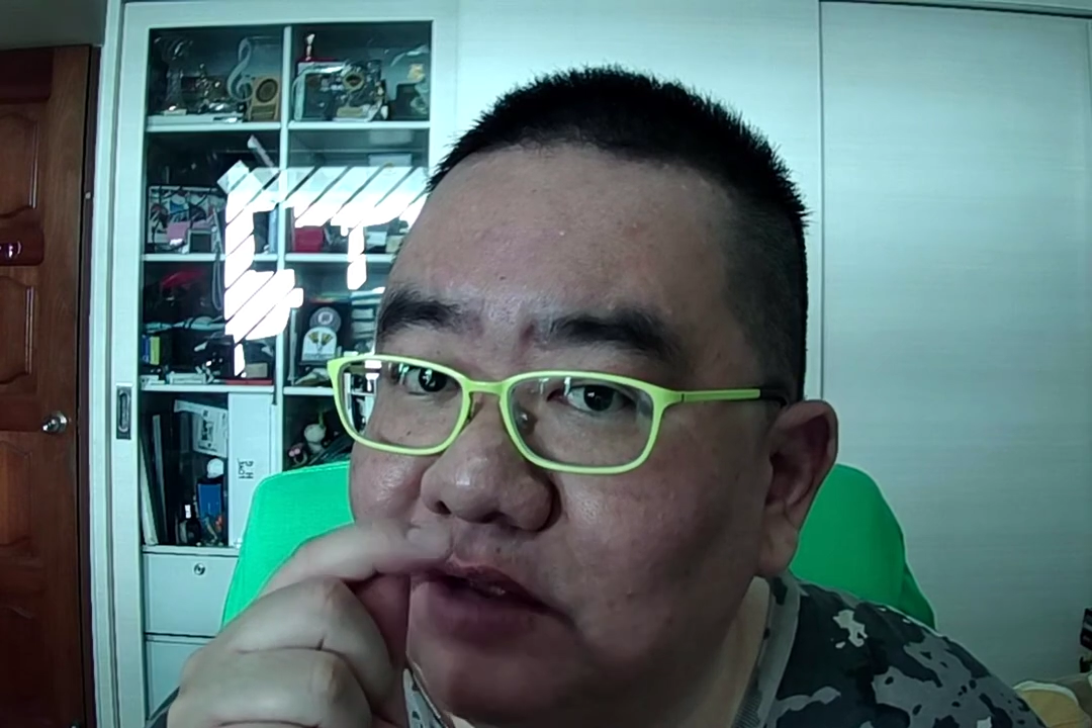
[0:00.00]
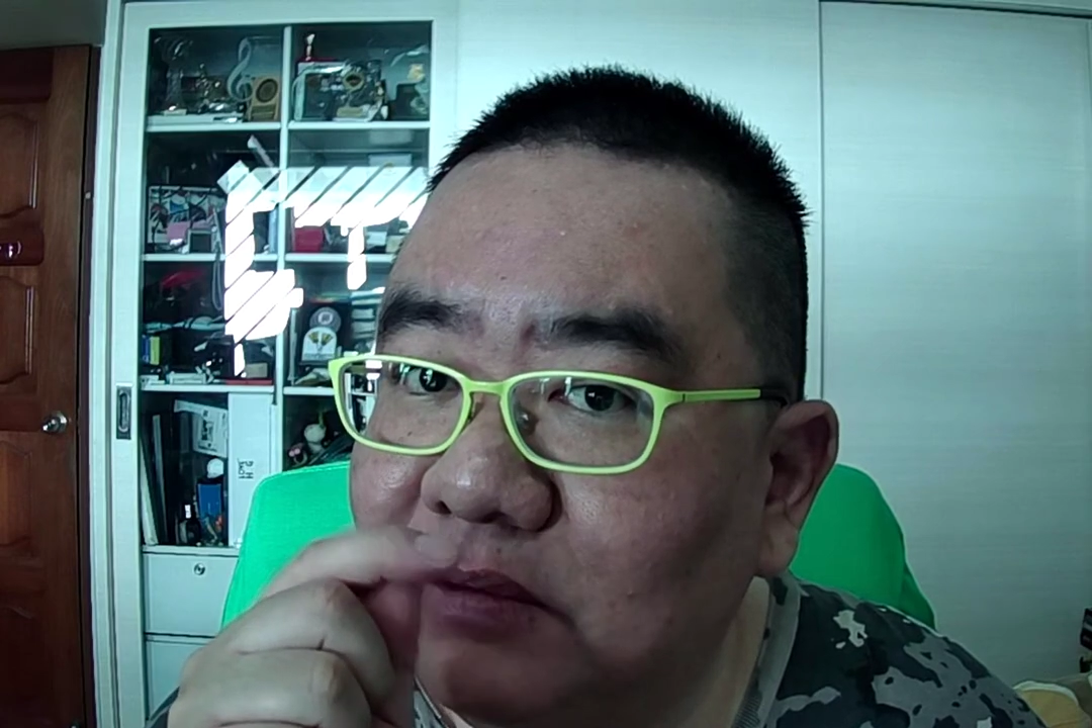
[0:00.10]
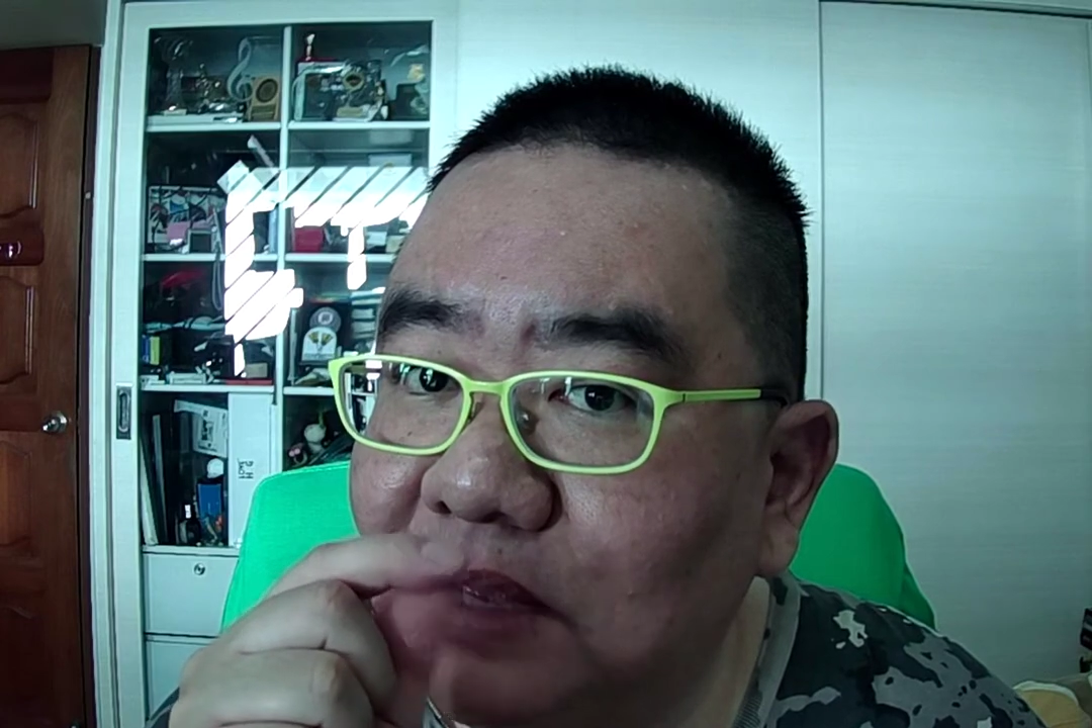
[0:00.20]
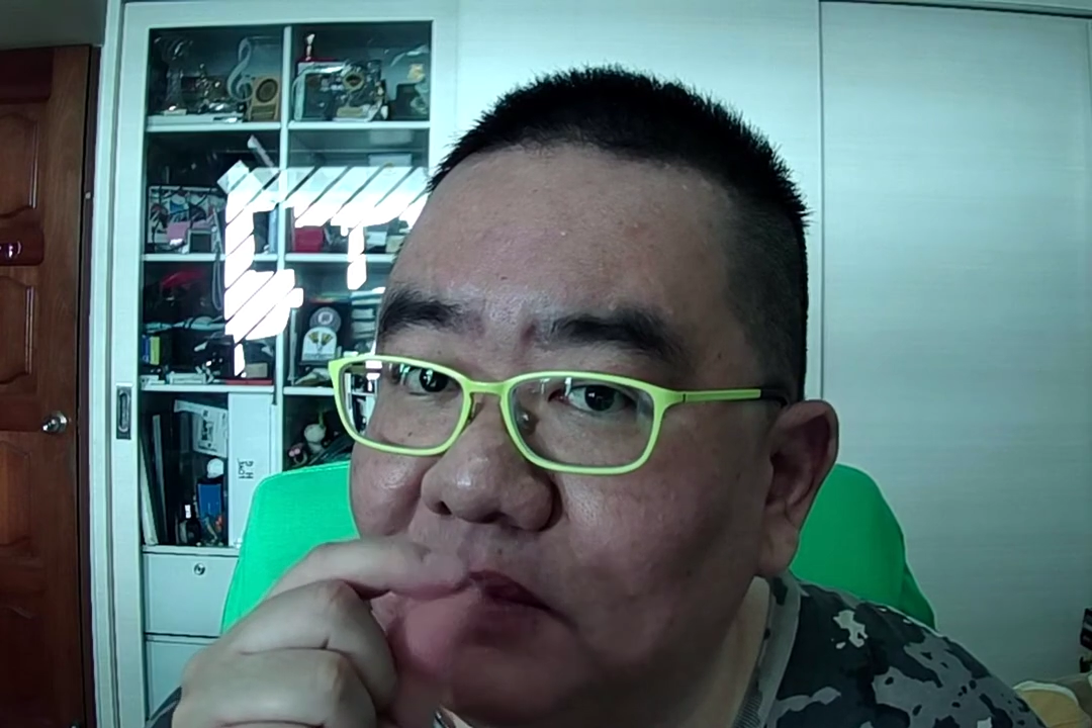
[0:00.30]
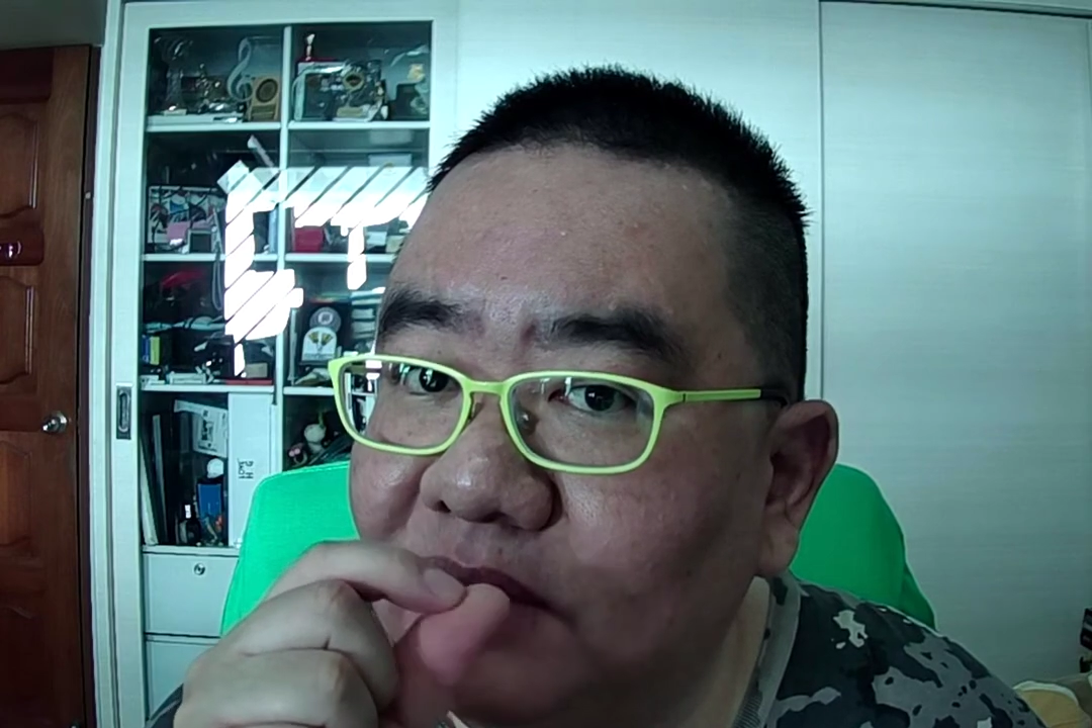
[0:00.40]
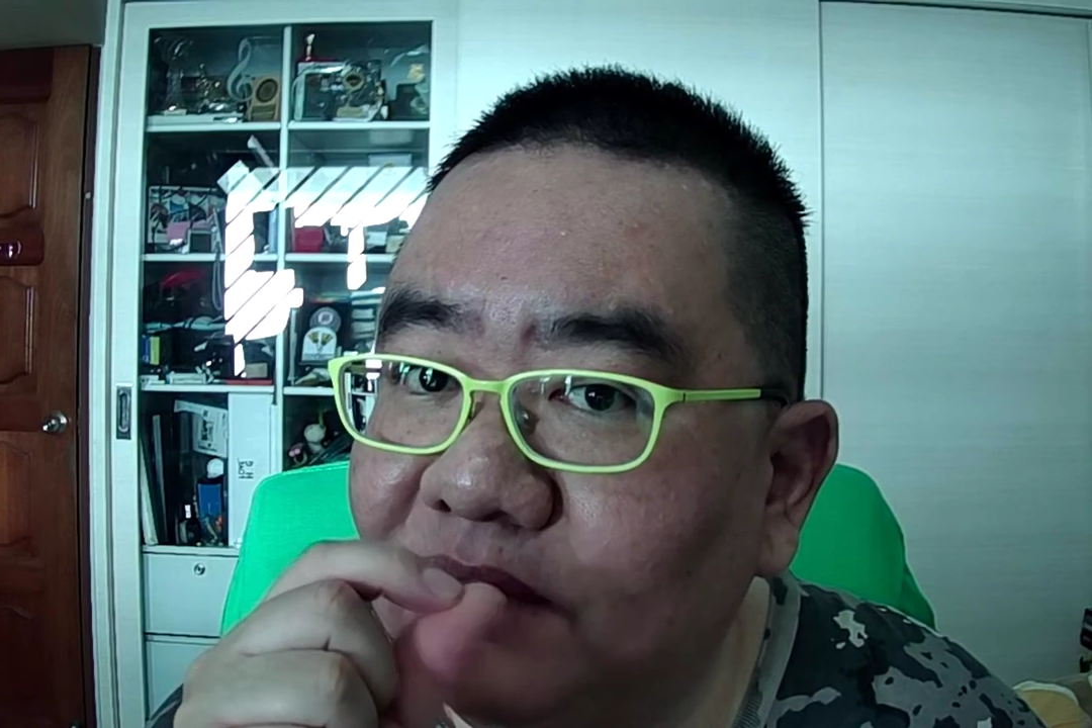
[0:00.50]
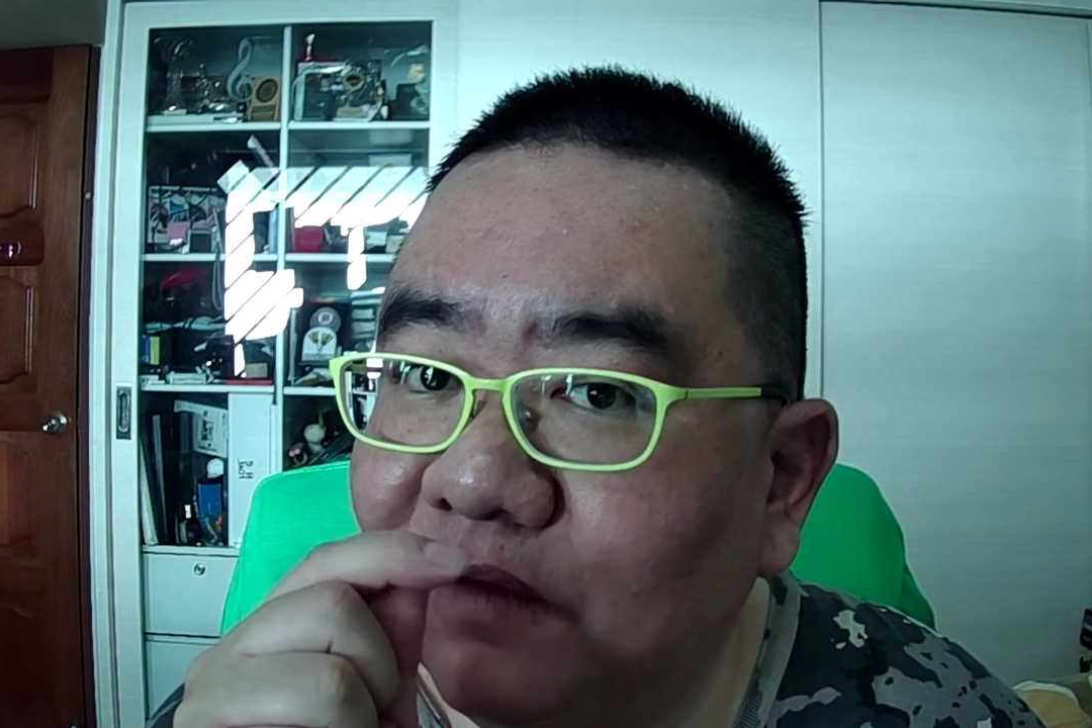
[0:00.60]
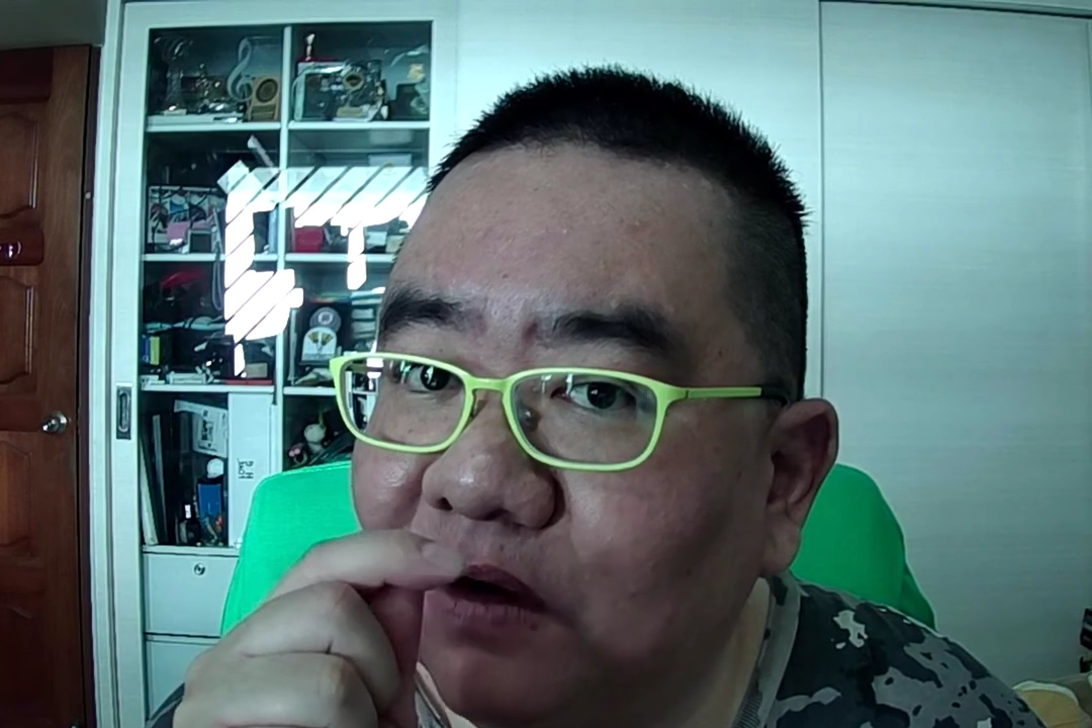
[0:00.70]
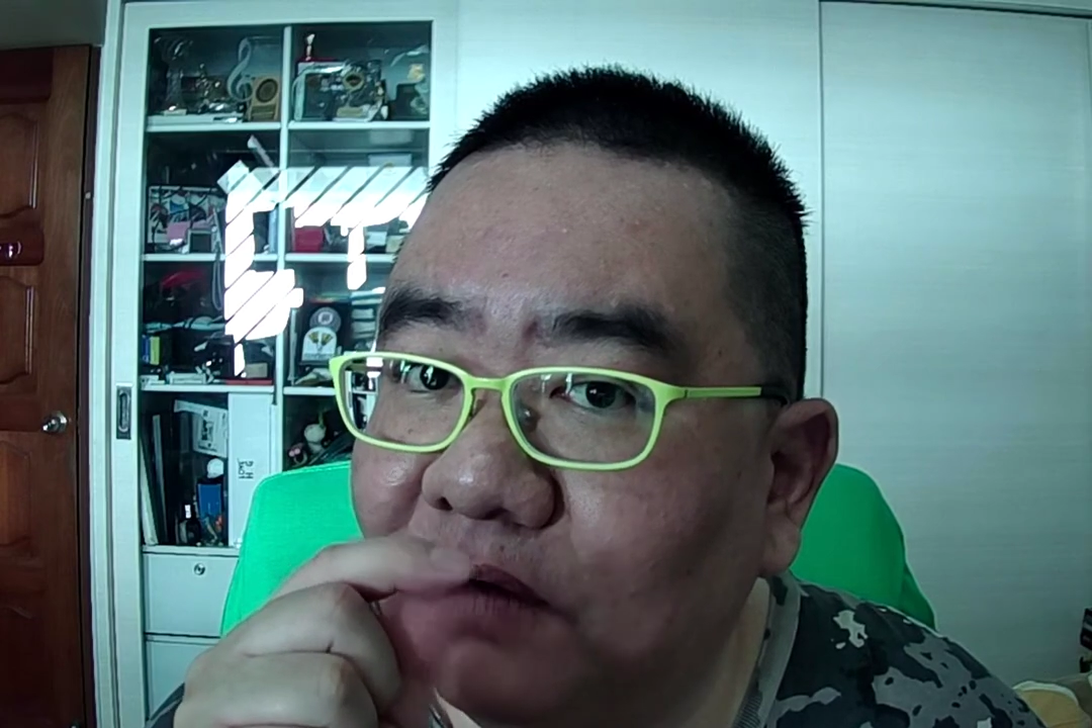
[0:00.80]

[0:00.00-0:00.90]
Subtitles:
maybe 4,